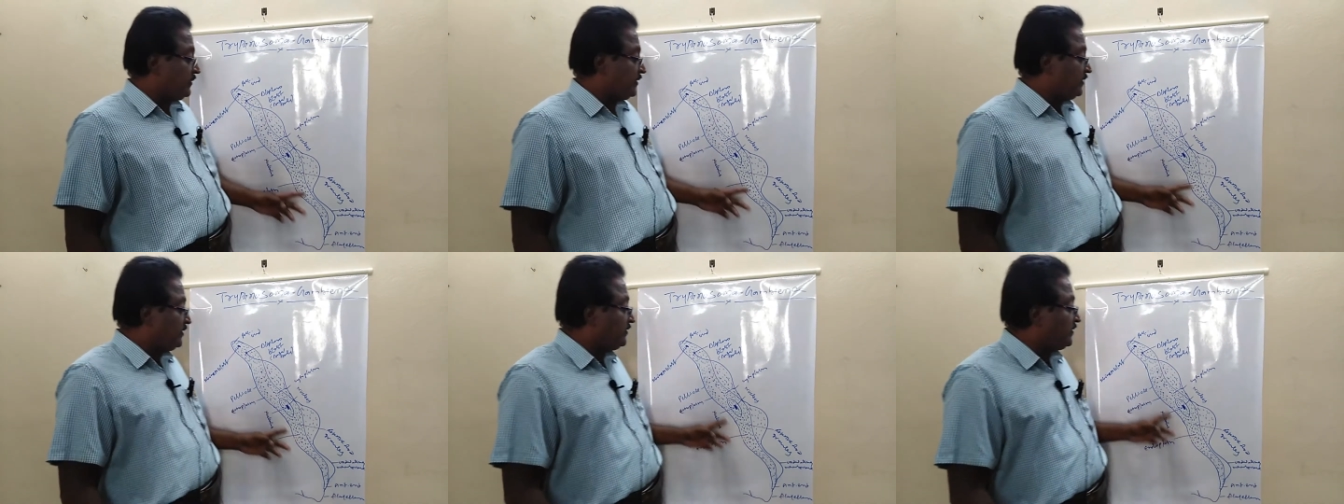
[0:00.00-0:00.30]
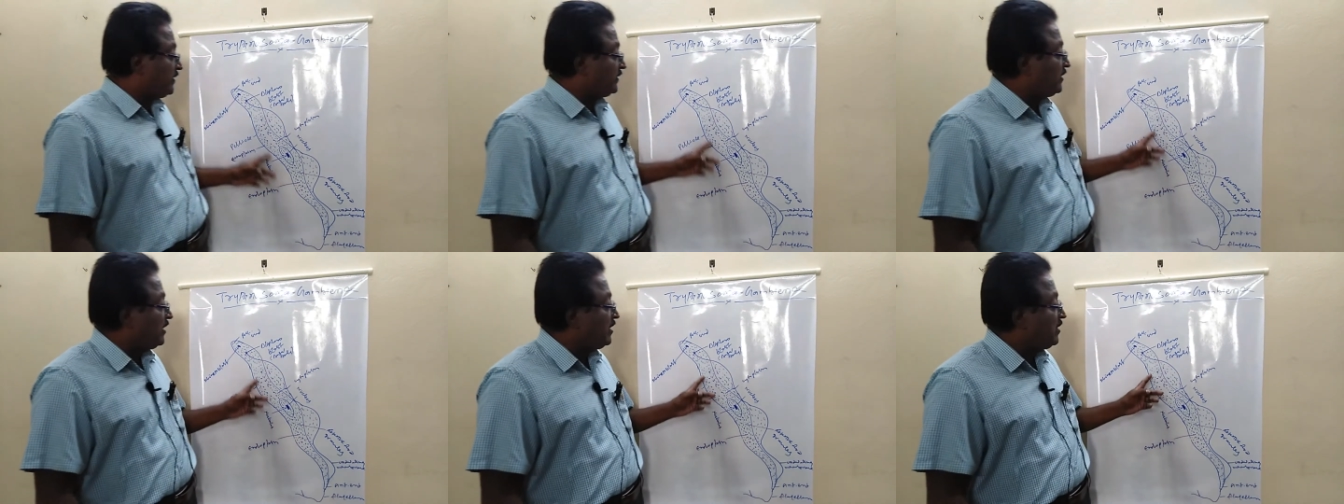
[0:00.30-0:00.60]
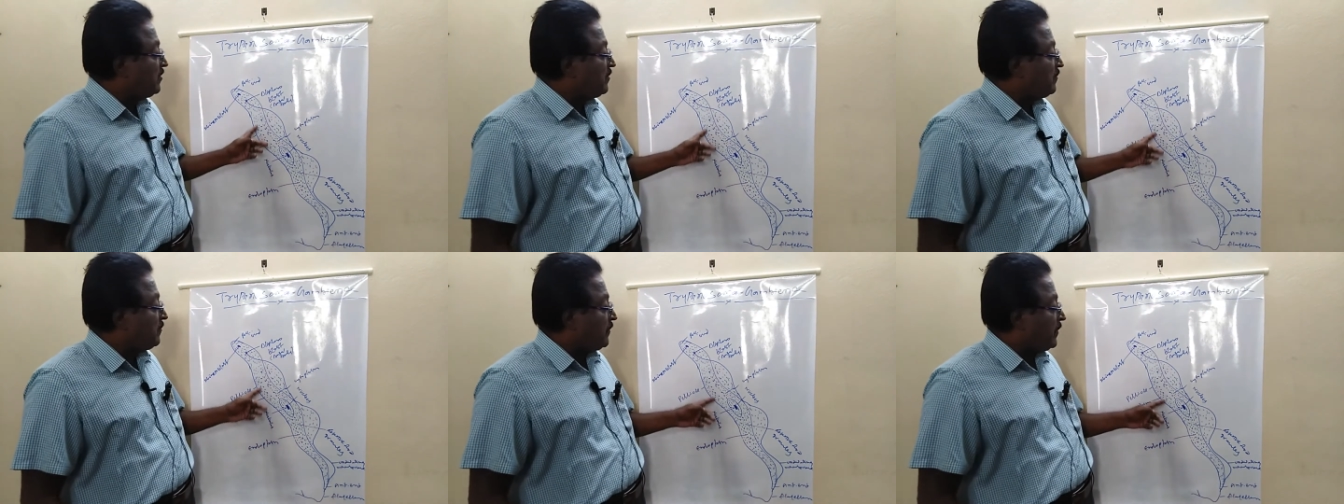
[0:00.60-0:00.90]
These are
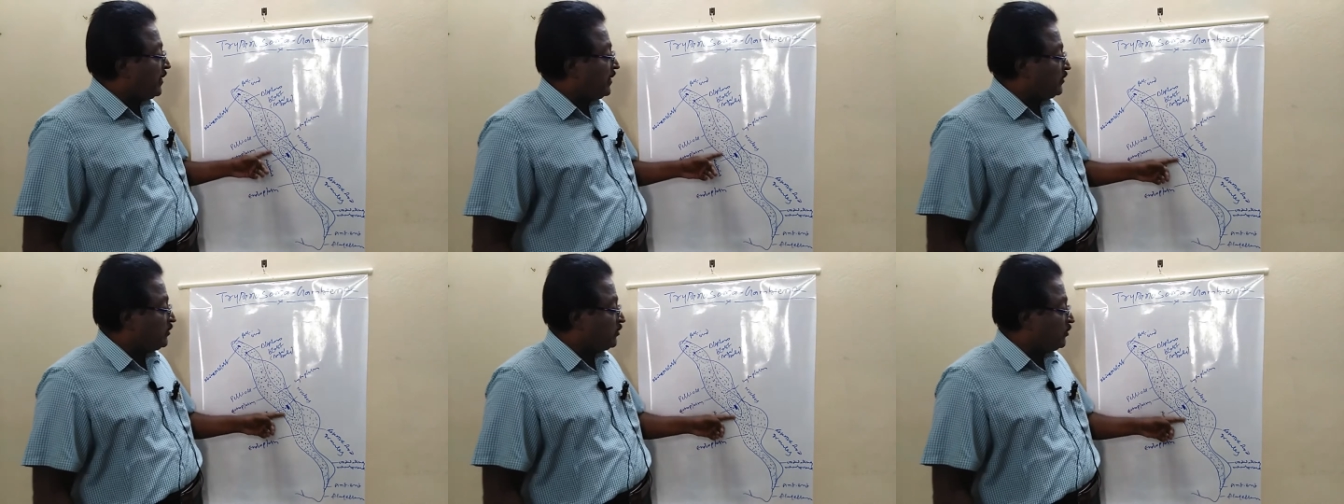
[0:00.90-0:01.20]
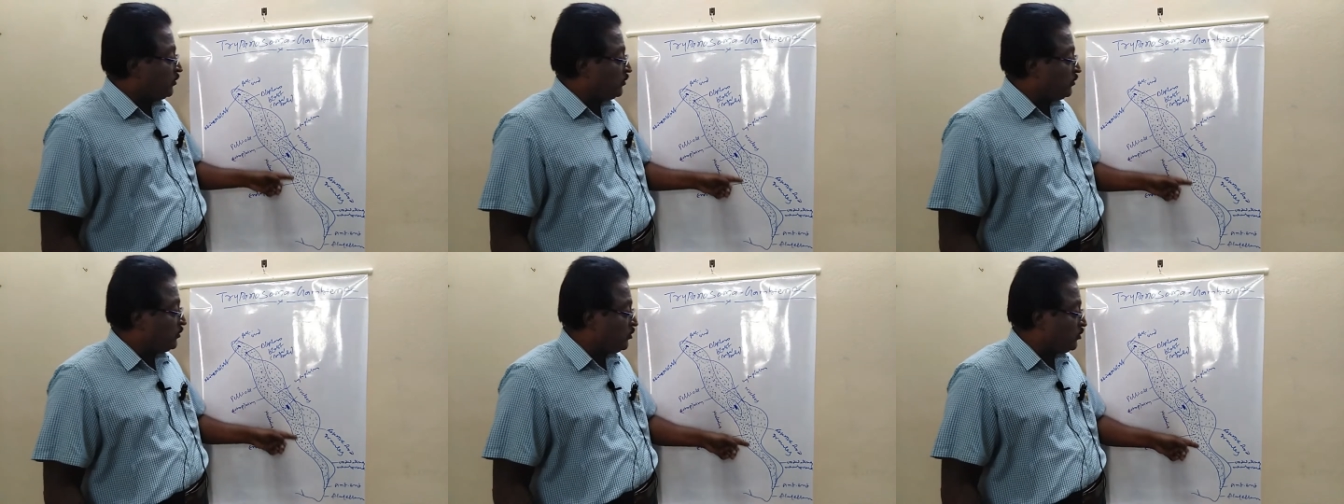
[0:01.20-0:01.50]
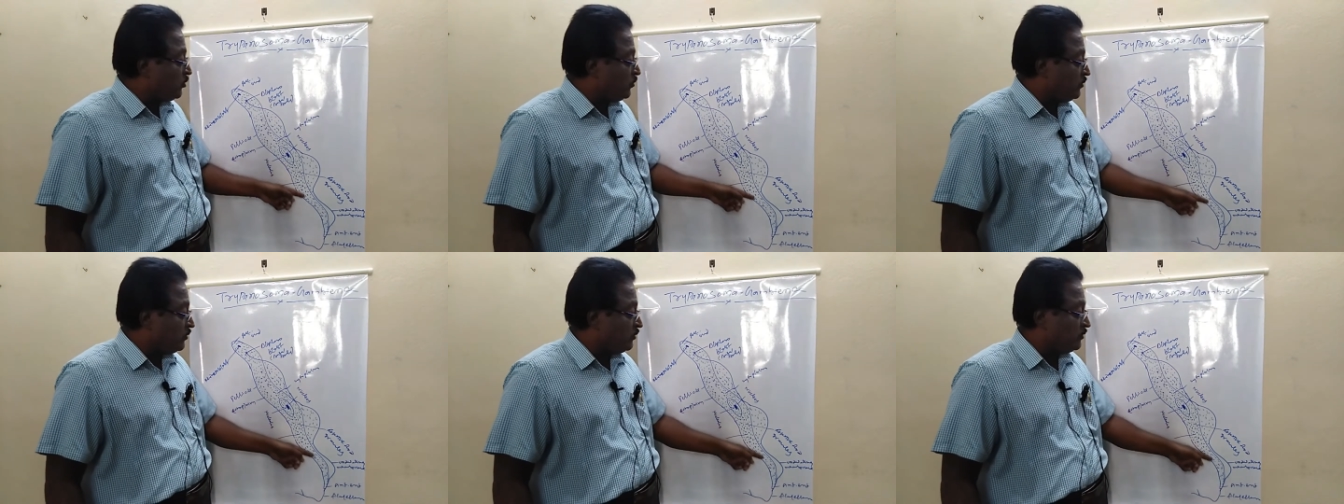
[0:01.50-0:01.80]
the
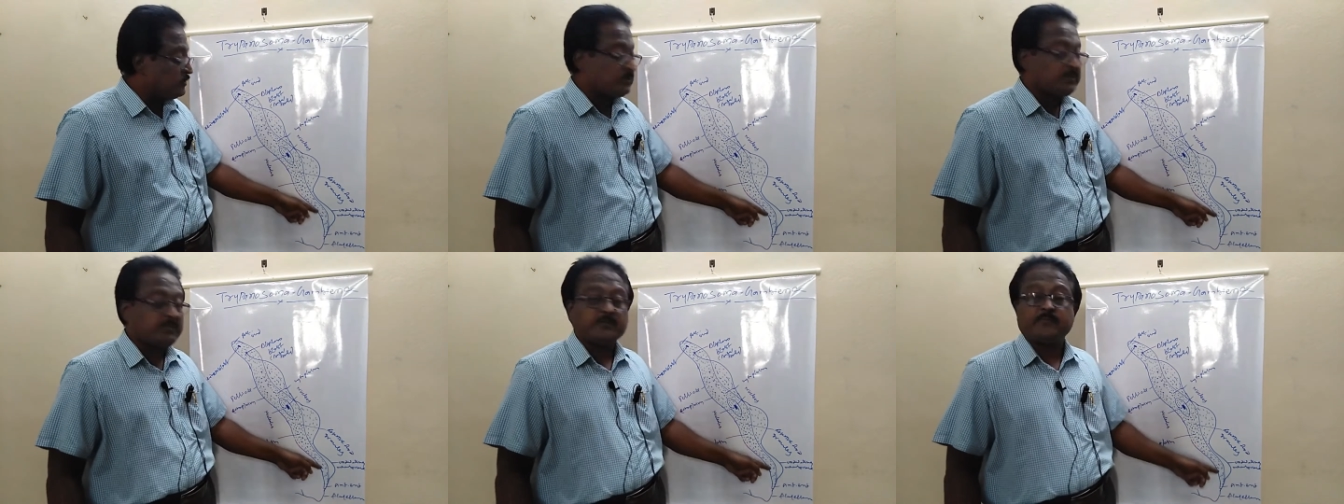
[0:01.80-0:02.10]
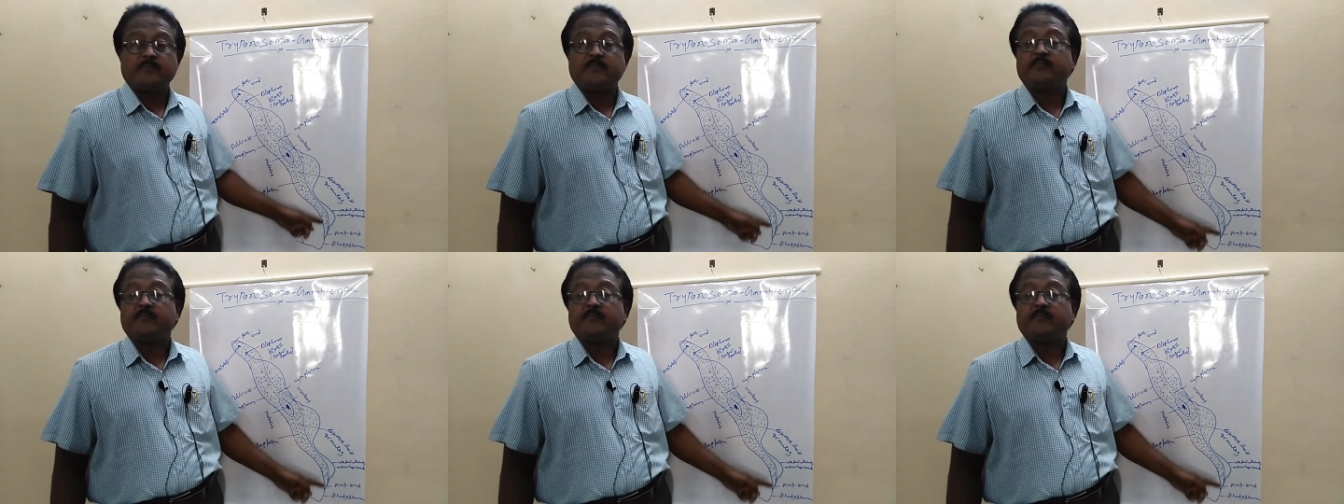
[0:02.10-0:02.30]
microtubules.